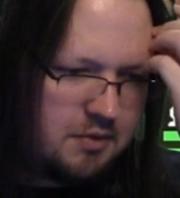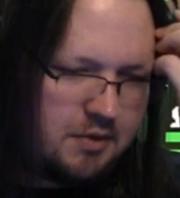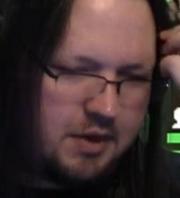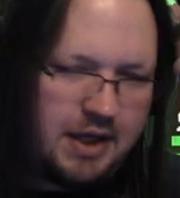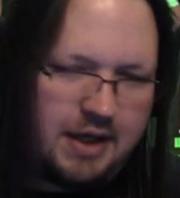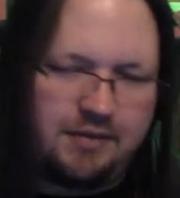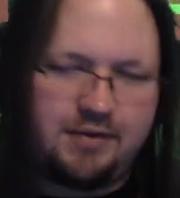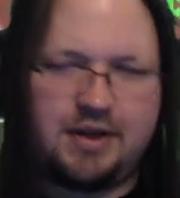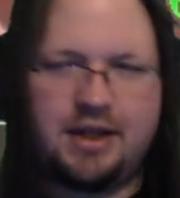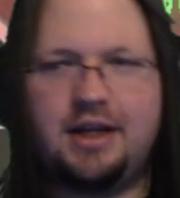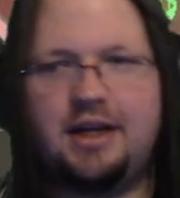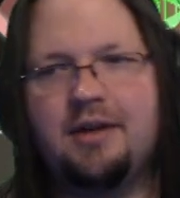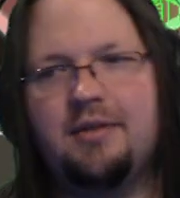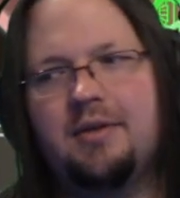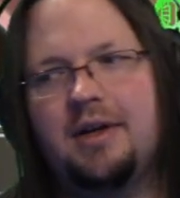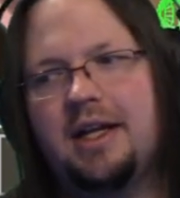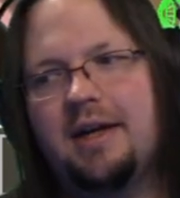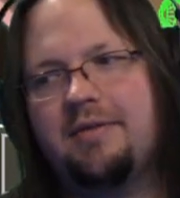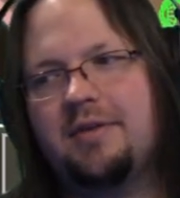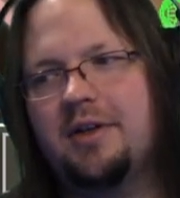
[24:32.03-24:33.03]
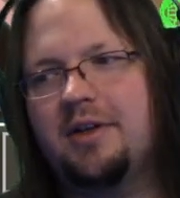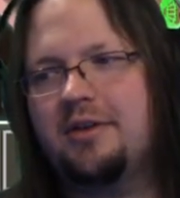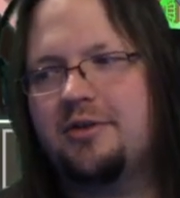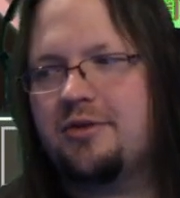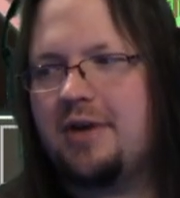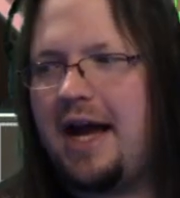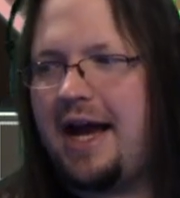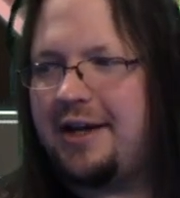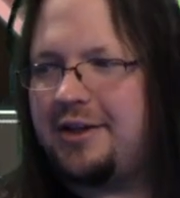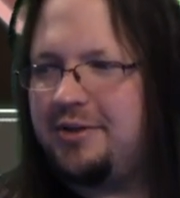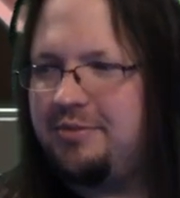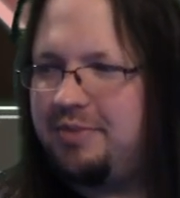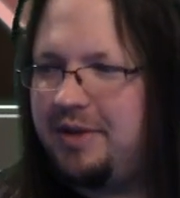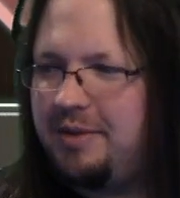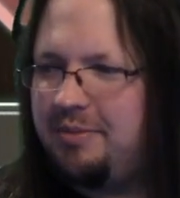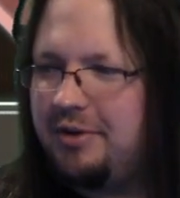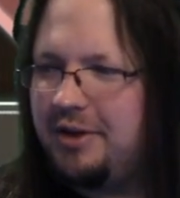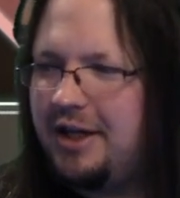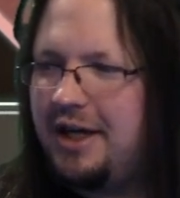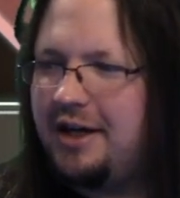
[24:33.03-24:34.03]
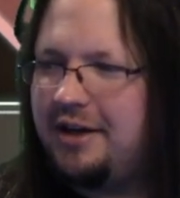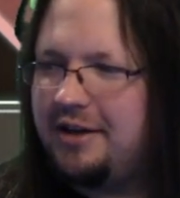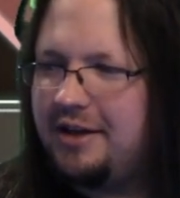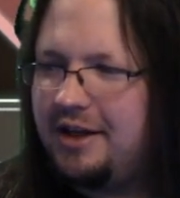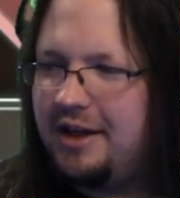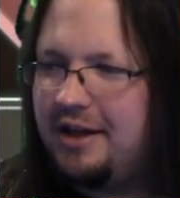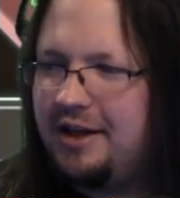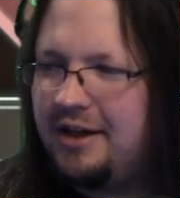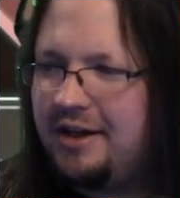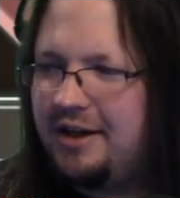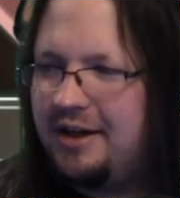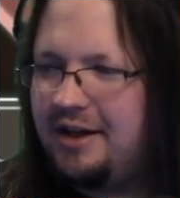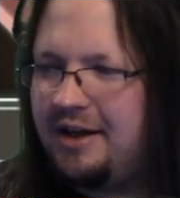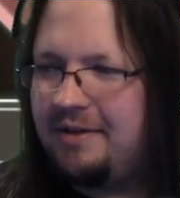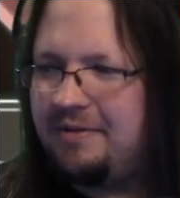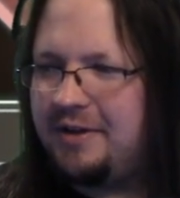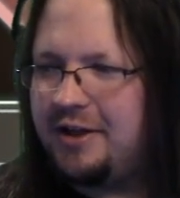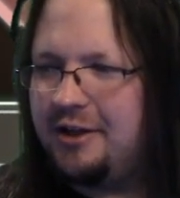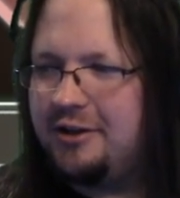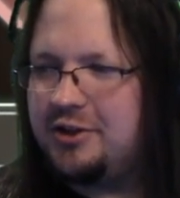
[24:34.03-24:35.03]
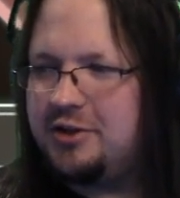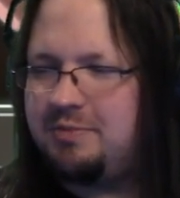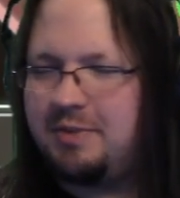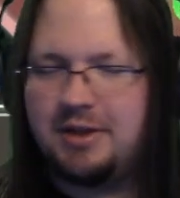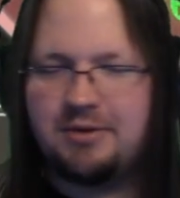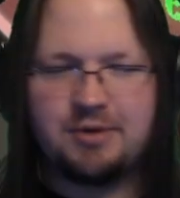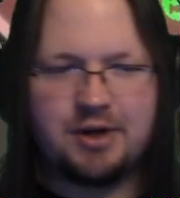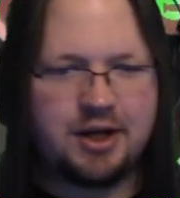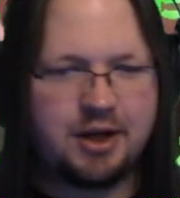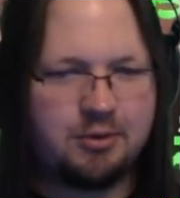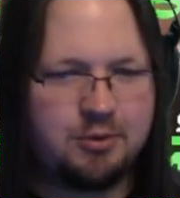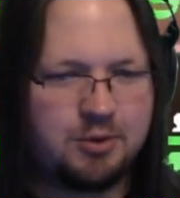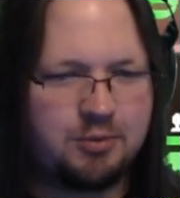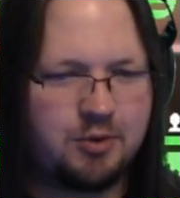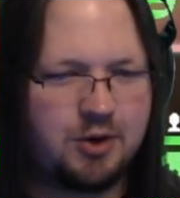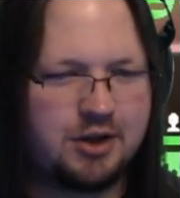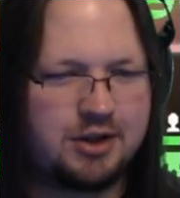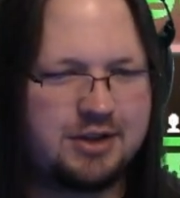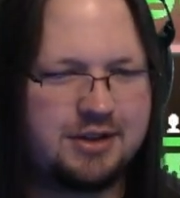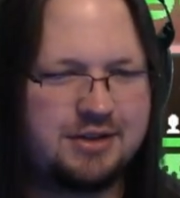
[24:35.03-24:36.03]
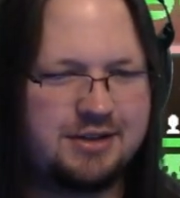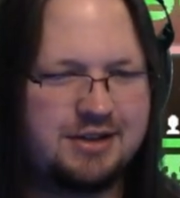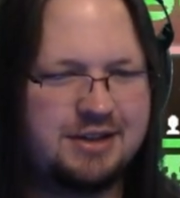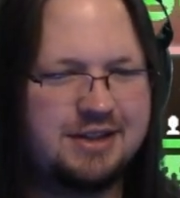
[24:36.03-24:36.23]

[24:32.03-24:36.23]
We'd have to drag some people out of the FTL speedrunning woodwork.